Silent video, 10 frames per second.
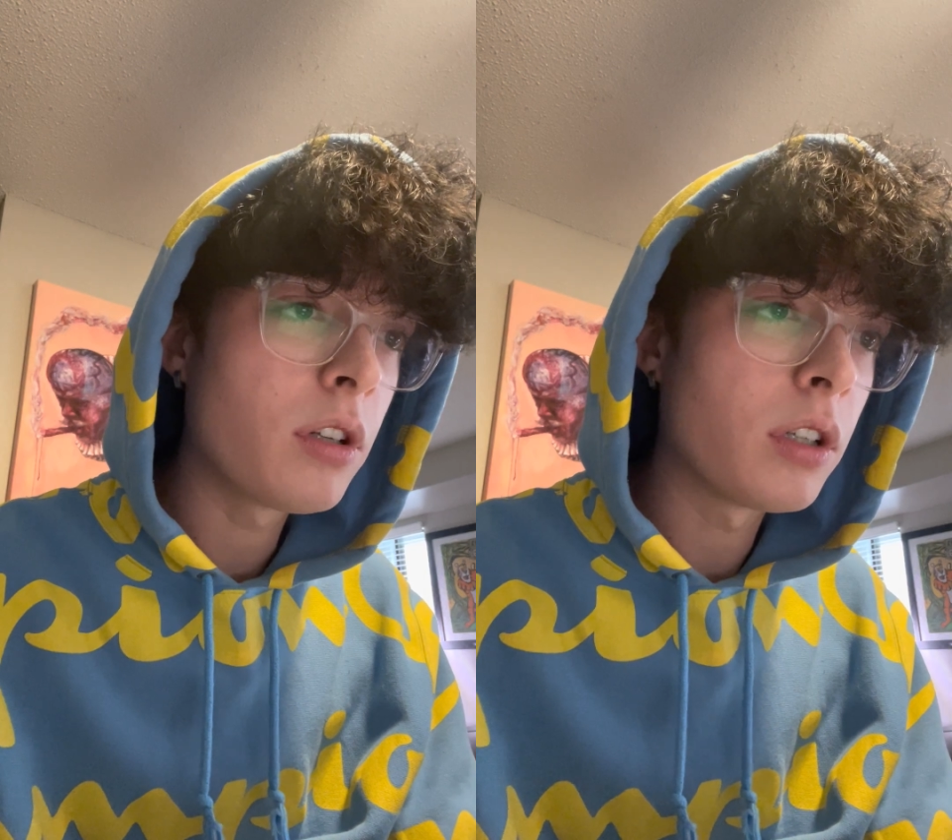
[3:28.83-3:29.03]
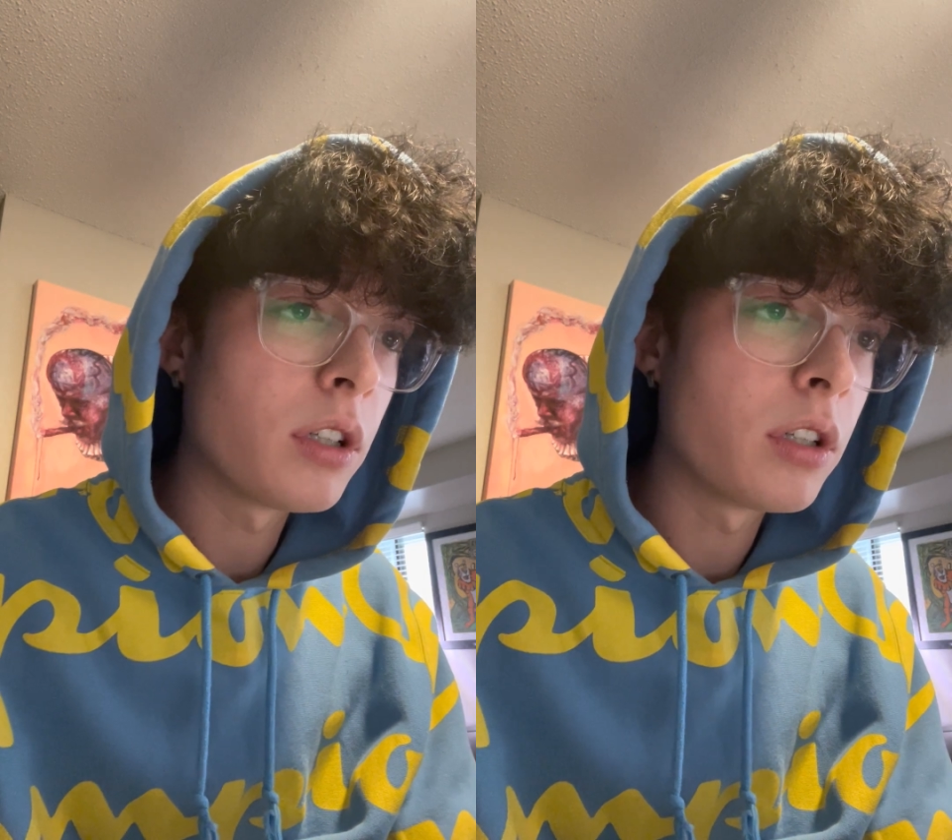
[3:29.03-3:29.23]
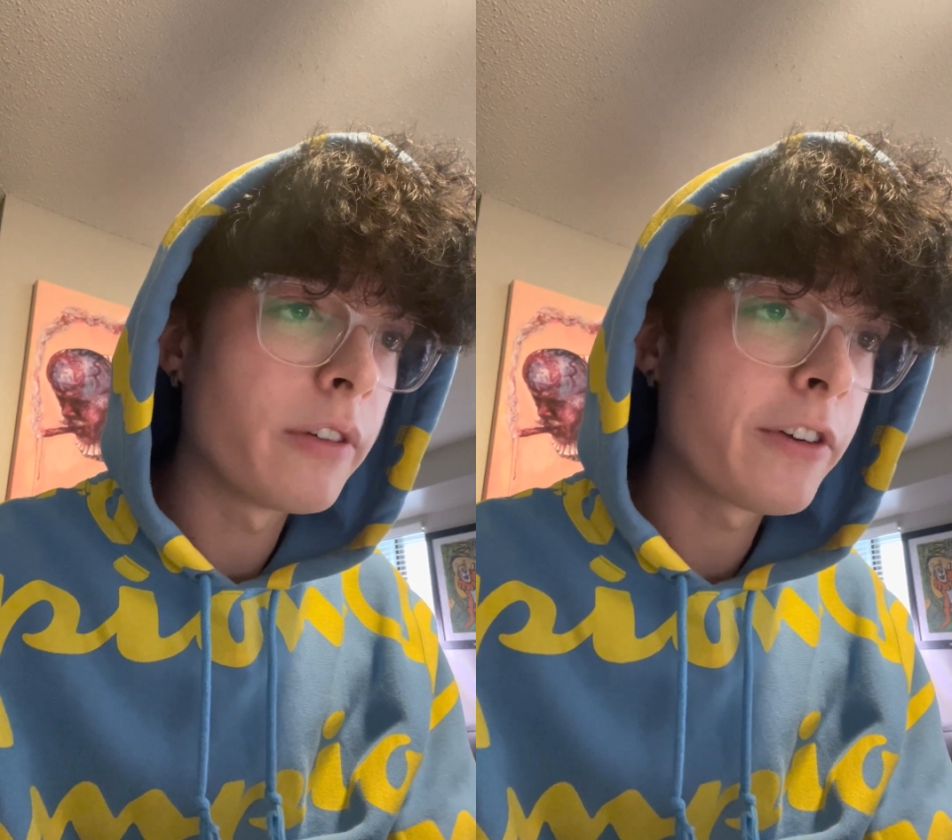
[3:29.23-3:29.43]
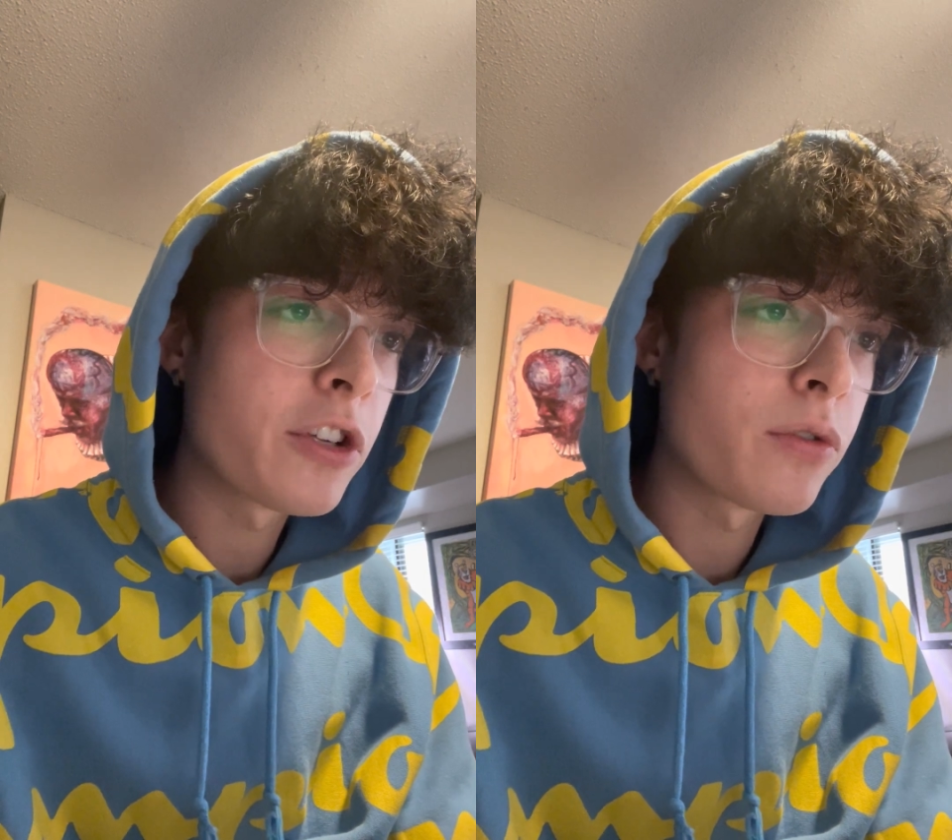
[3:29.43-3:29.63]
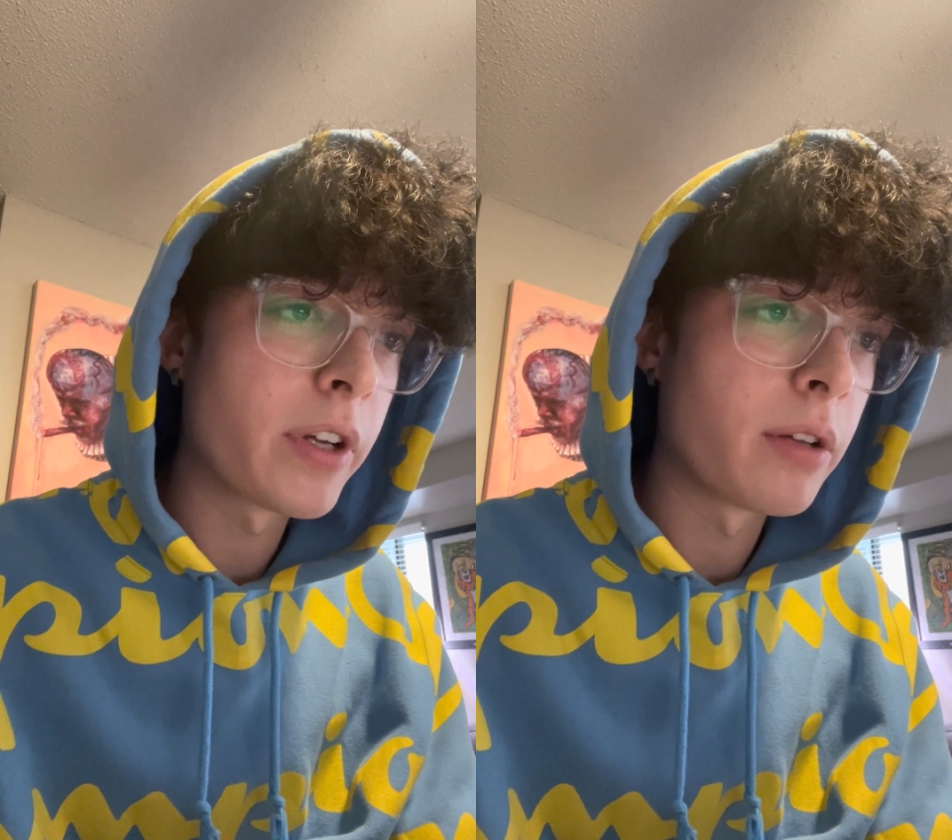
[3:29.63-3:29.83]
the
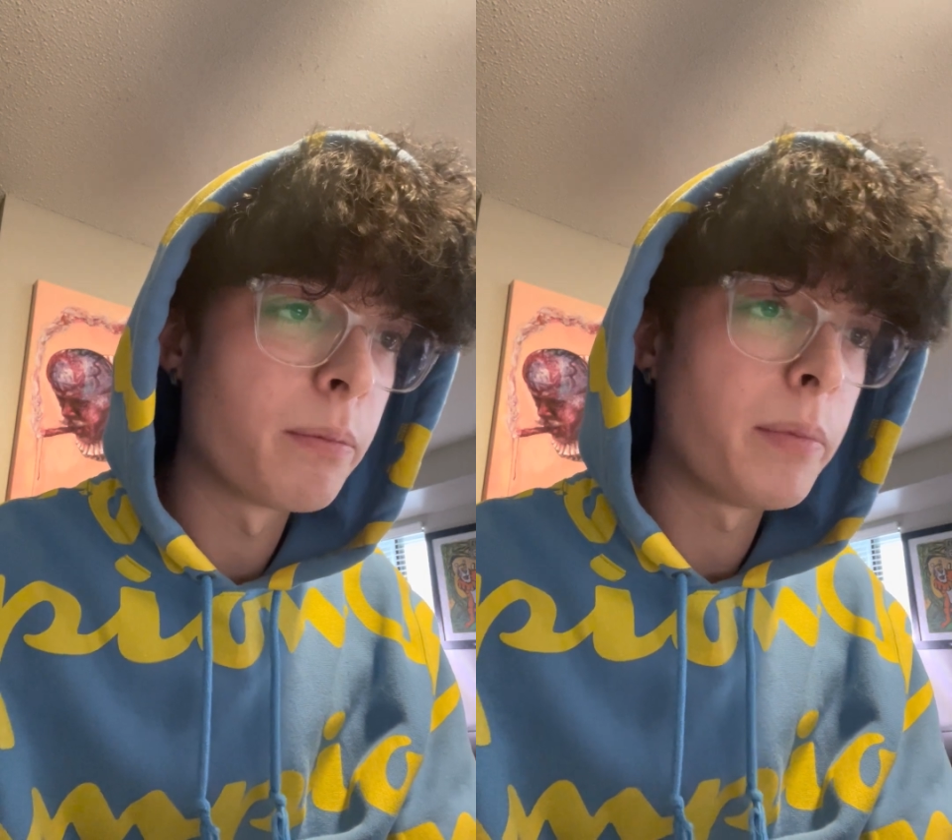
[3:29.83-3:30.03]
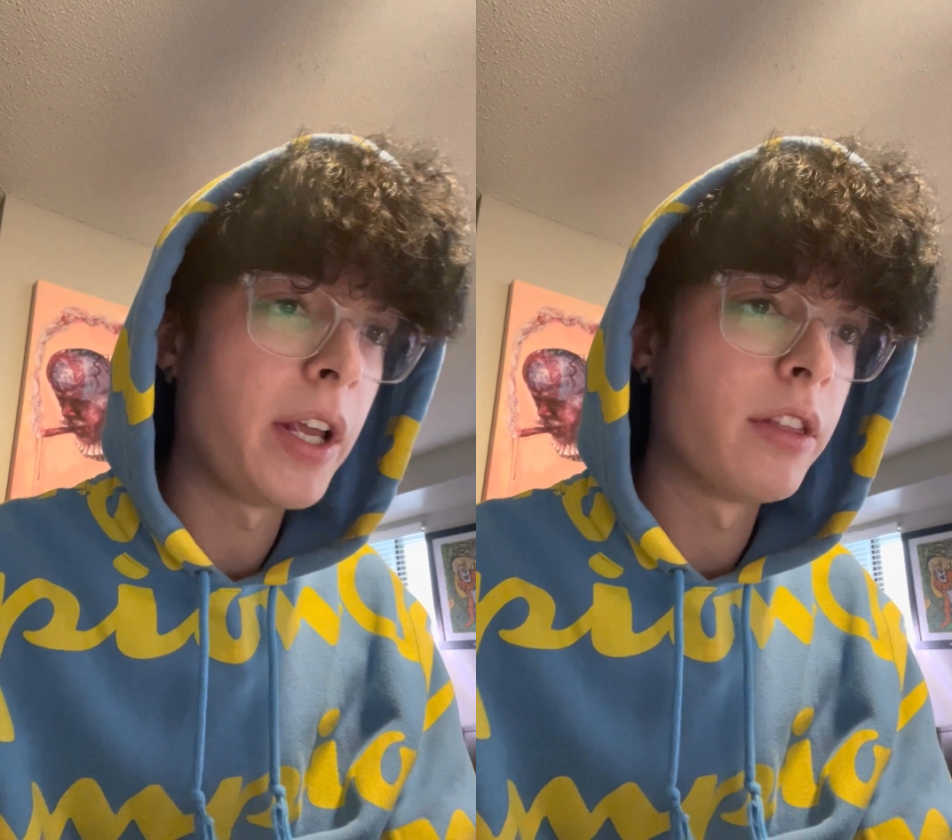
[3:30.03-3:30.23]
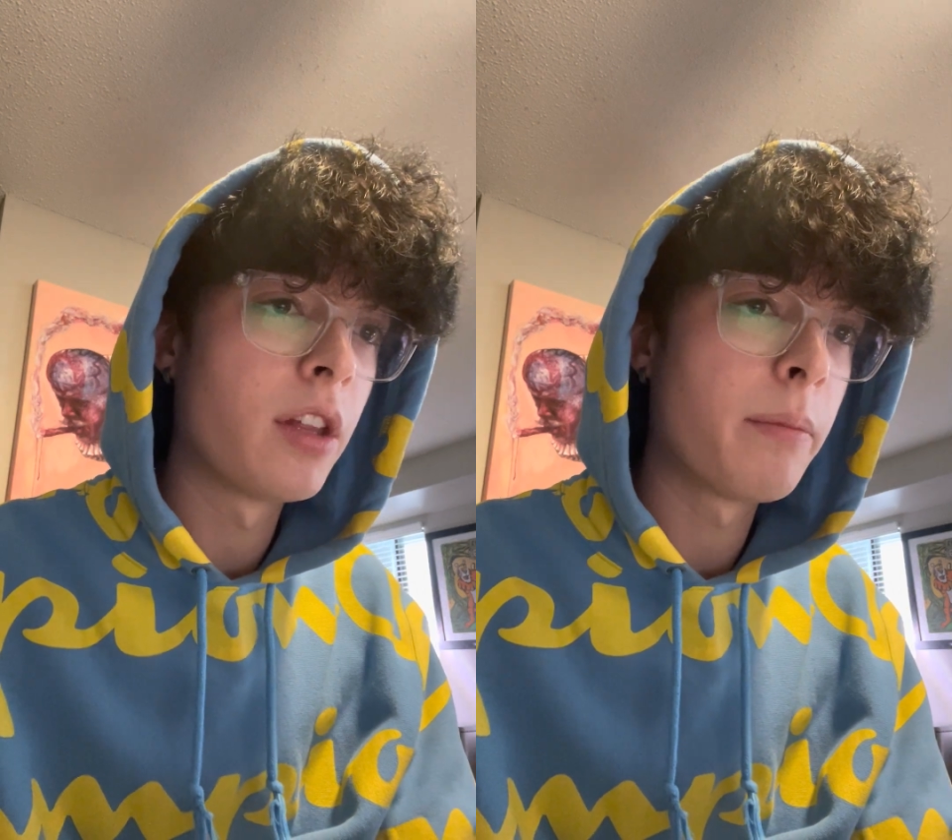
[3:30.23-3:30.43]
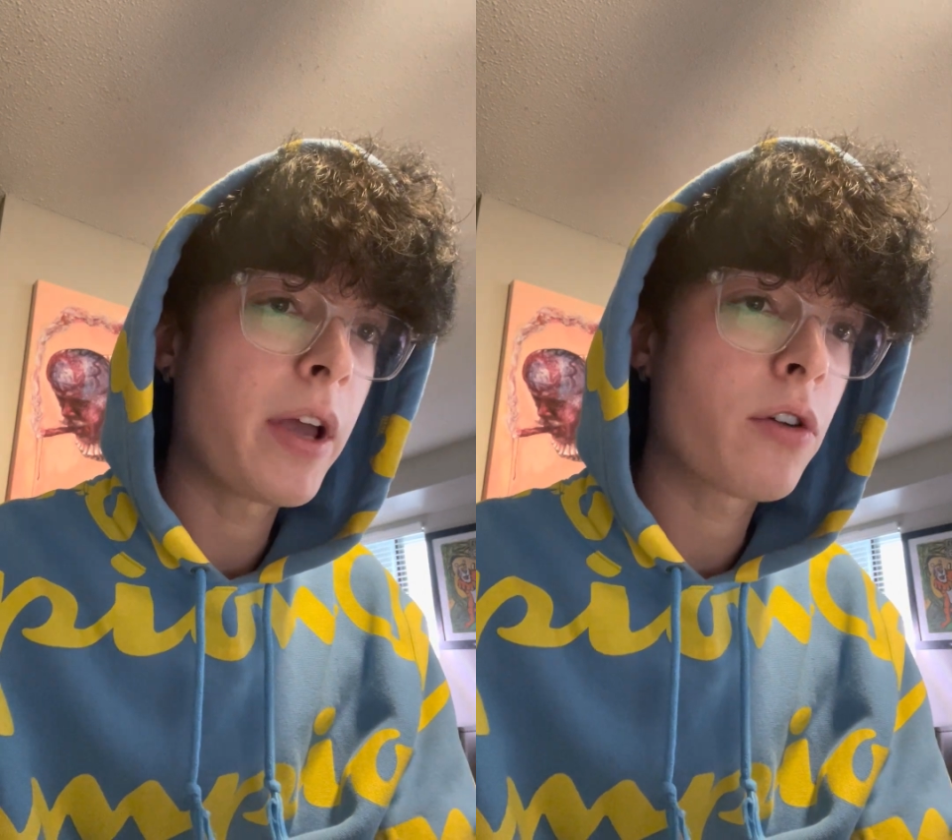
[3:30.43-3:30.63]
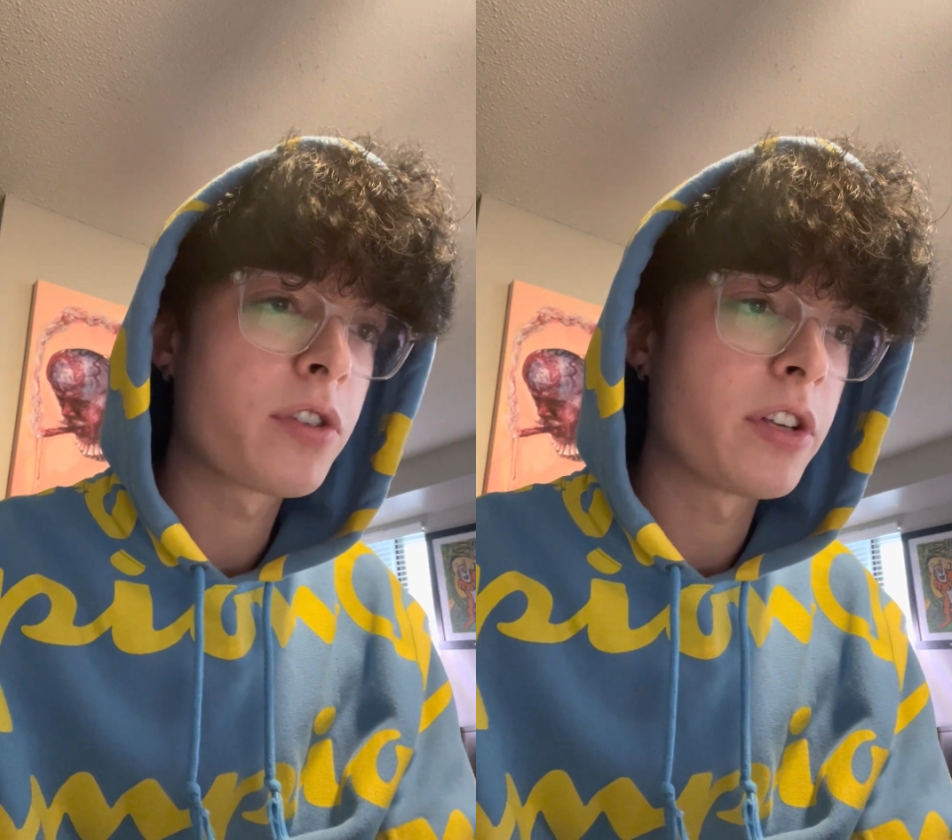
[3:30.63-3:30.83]
first ring being the
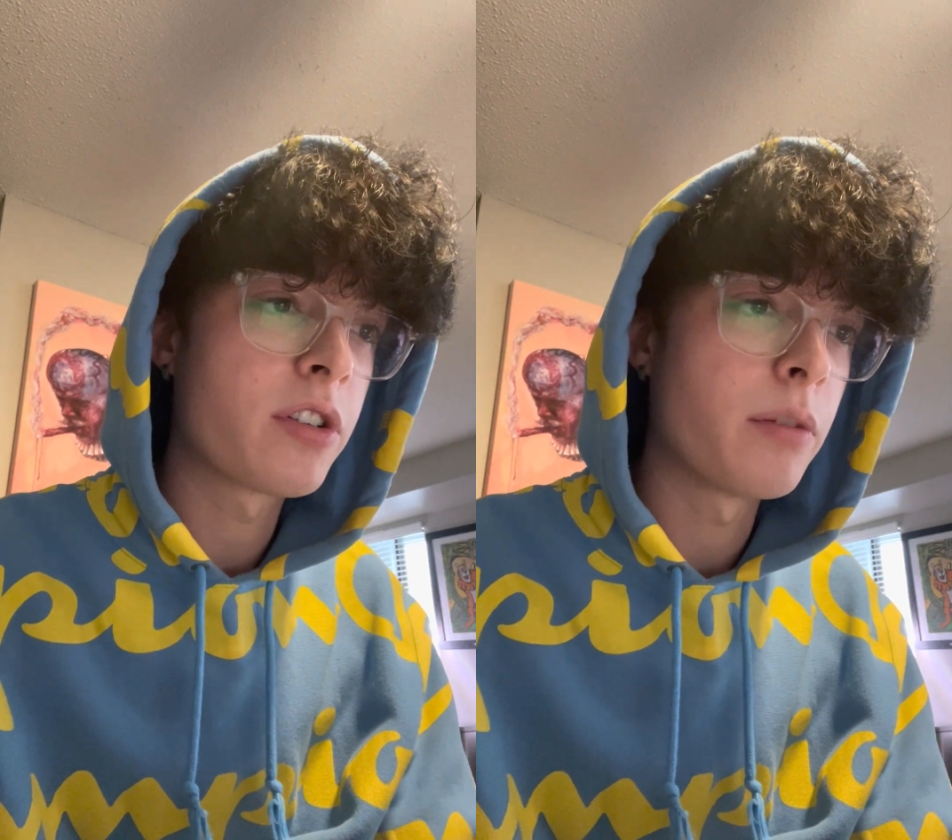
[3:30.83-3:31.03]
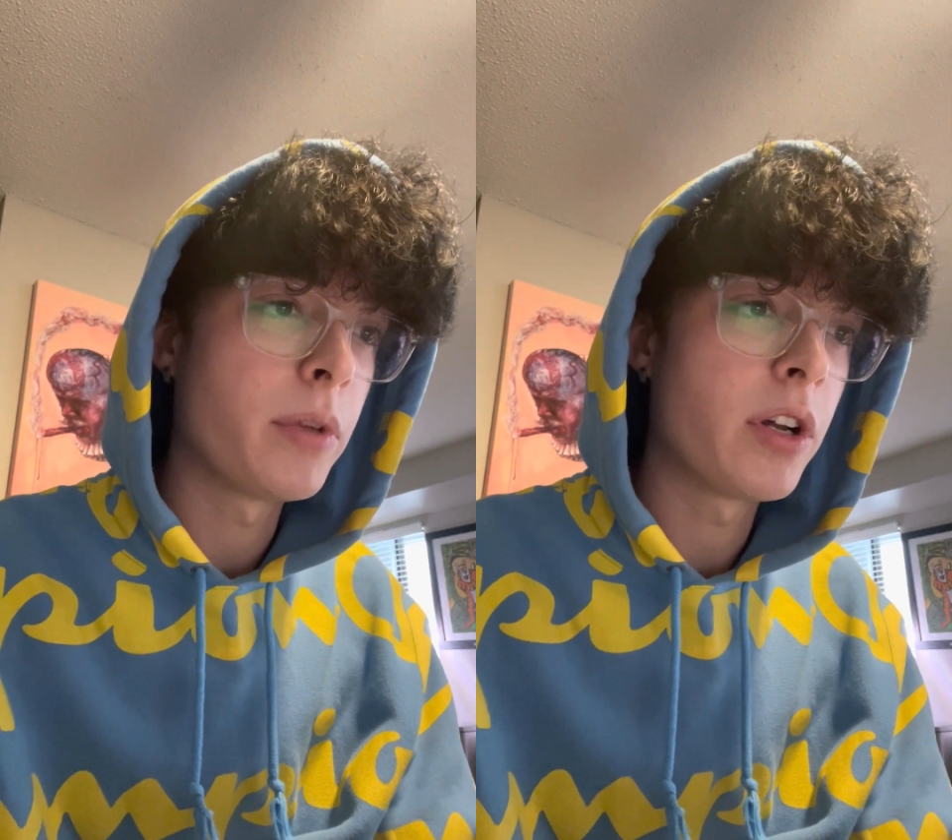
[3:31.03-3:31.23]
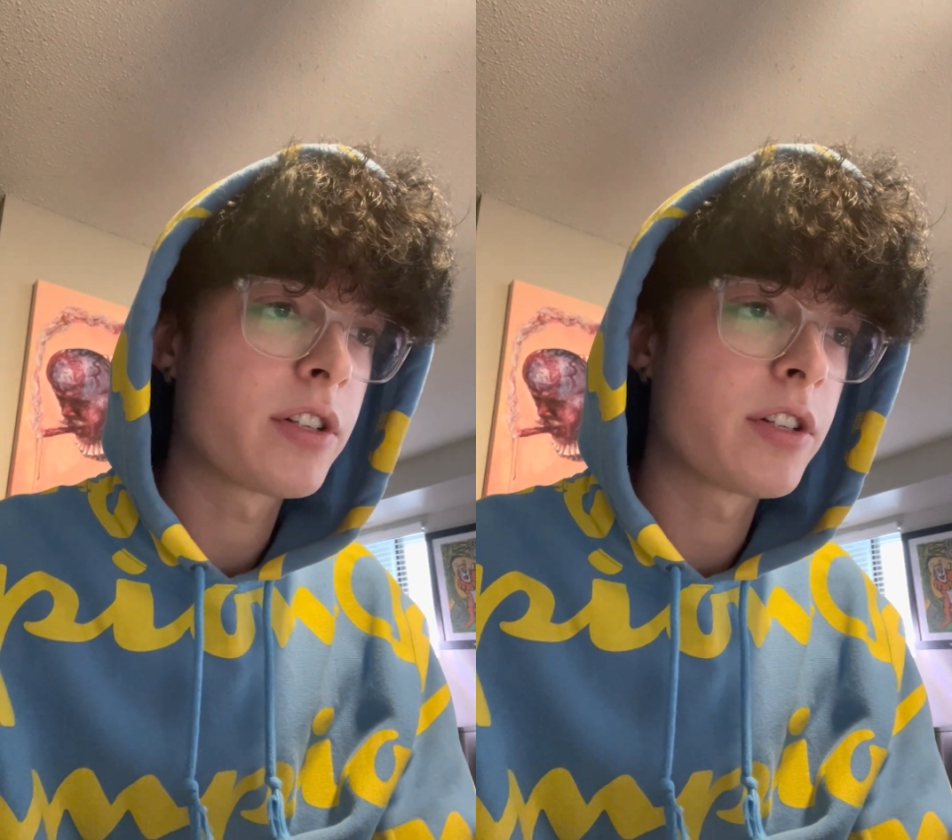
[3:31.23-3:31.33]
microsystem,